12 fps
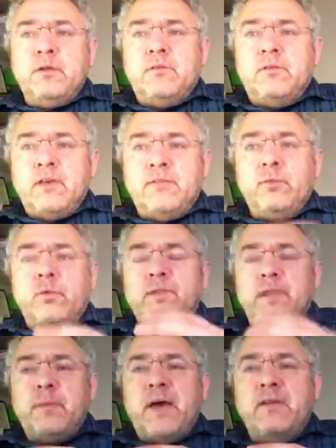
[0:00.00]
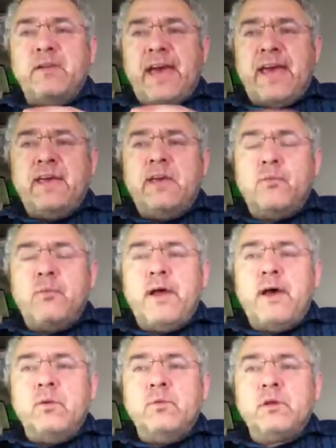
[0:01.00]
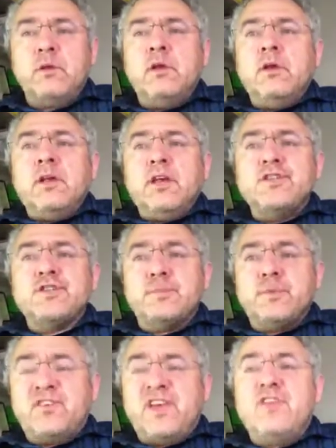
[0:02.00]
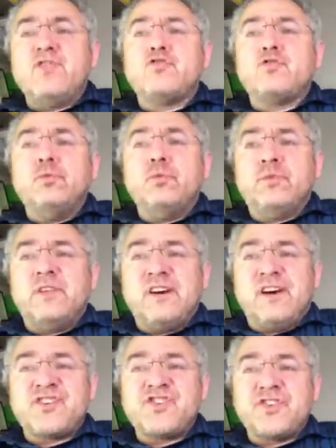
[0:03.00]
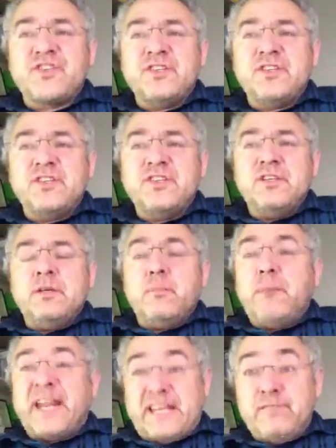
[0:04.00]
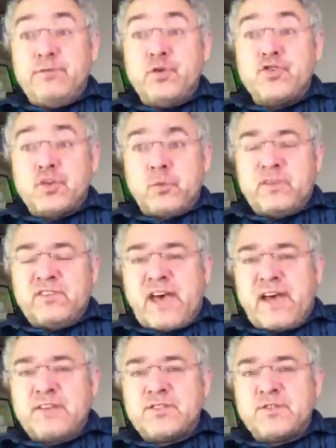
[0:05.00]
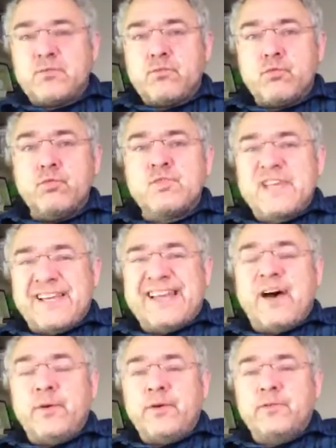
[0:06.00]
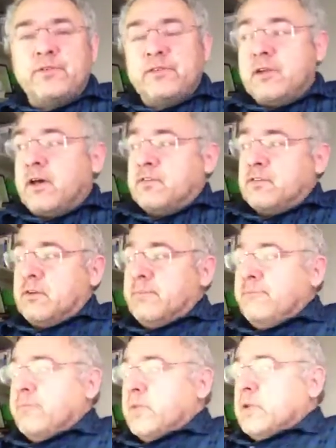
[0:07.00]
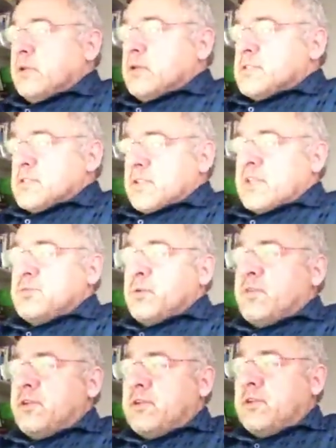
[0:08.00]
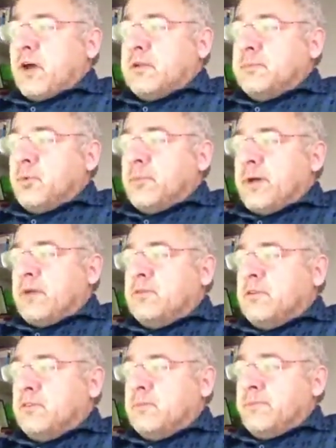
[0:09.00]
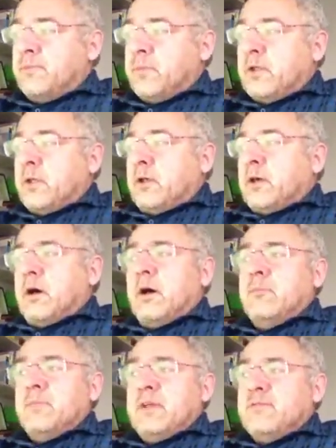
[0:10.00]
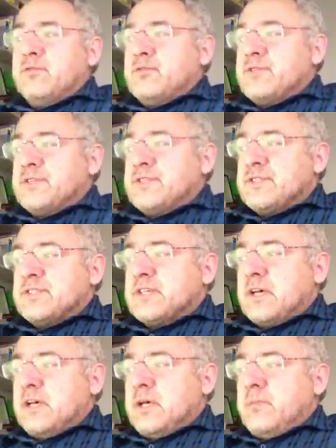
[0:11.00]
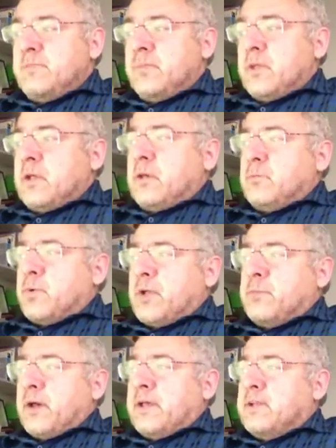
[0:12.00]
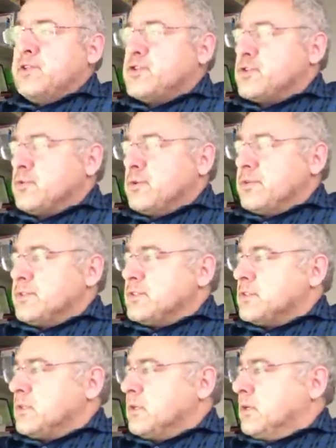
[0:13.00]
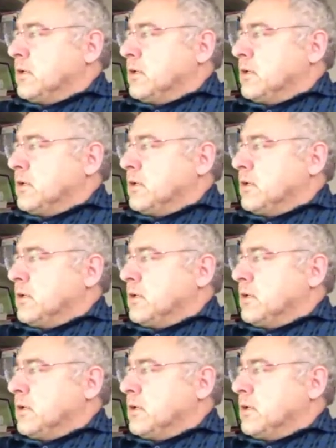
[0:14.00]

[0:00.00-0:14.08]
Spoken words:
Therefore, the amount hanging around is a potential deduction, but in future when tax rules allow you to deduct it. So that's what the deductible amount is. Inventory is the same. Prepaid insurance.